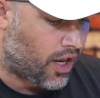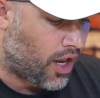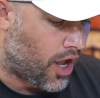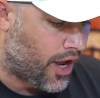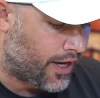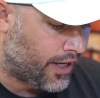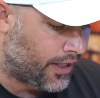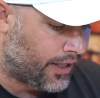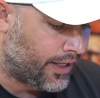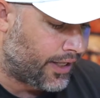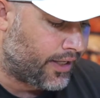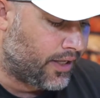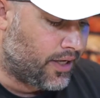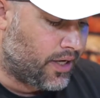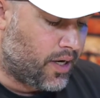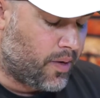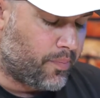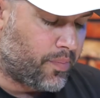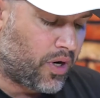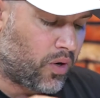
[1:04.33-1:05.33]
lightly,
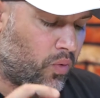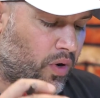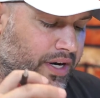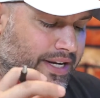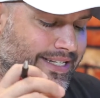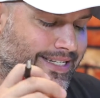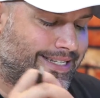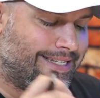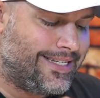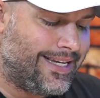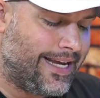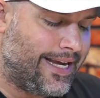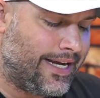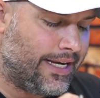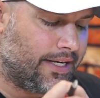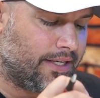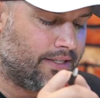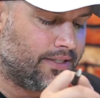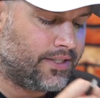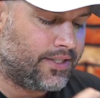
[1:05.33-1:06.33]
but I want to
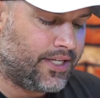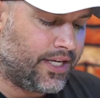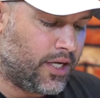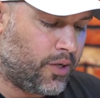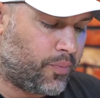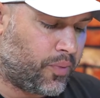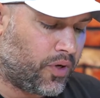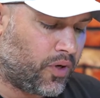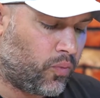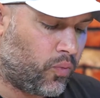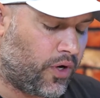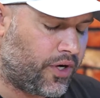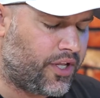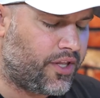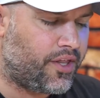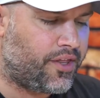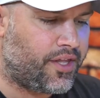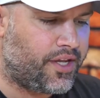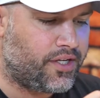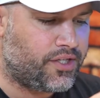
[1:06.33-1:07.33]
dig deeper. One of
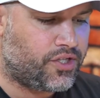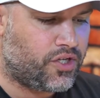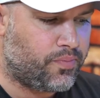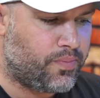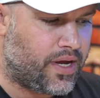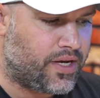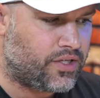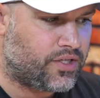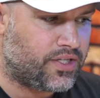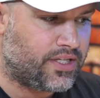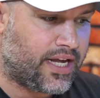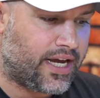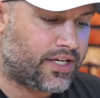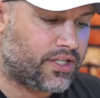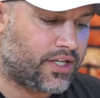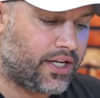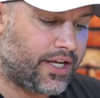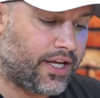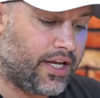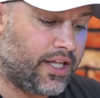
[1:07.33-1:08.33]
the things you mentioned
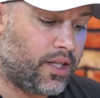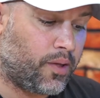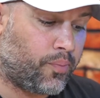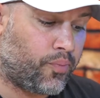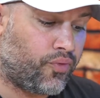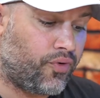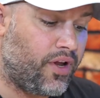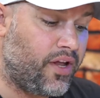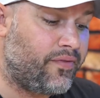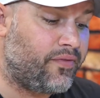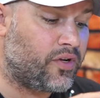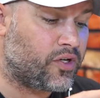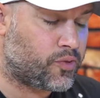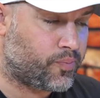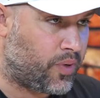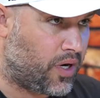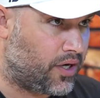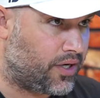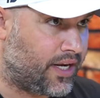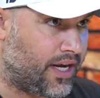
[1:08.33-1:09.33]
actually in the previous
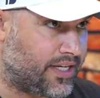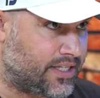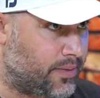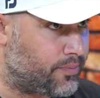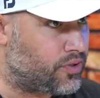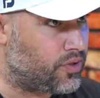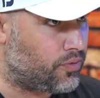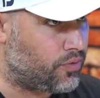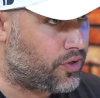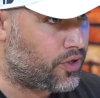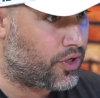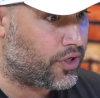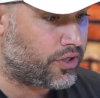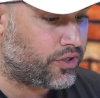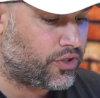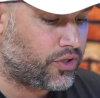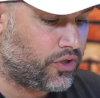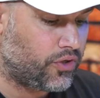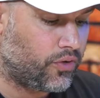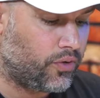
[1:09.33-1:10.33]
podcast episode
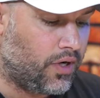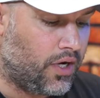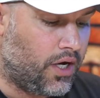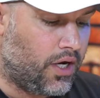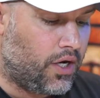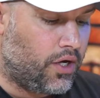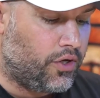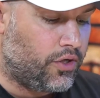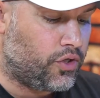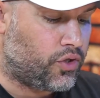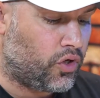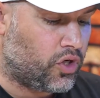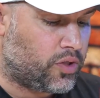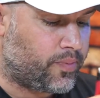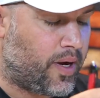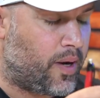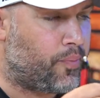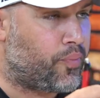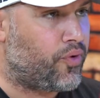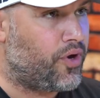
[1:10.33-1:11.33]
32, you talked
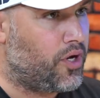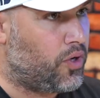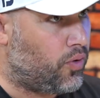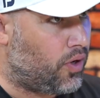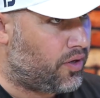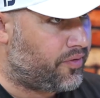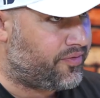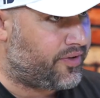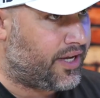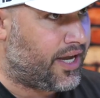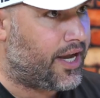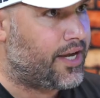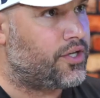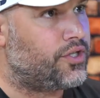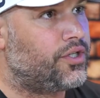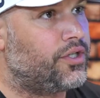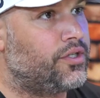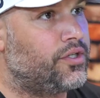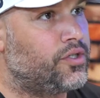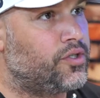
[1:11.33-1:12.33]
about
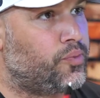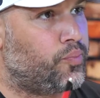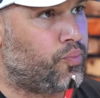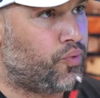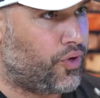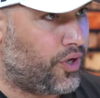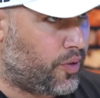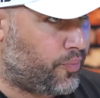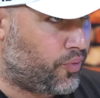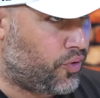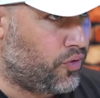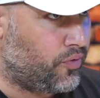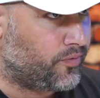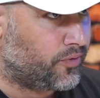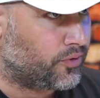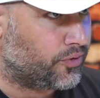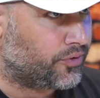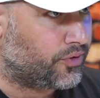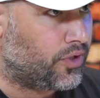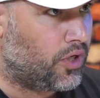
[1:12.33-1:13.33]
pre-qualifications,
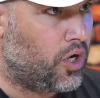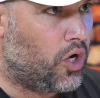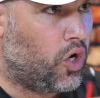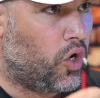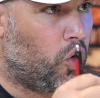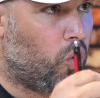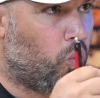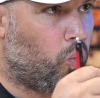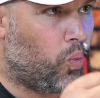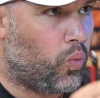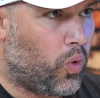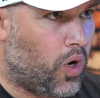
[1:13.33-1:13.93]
pre-approvals. Mm-hmm.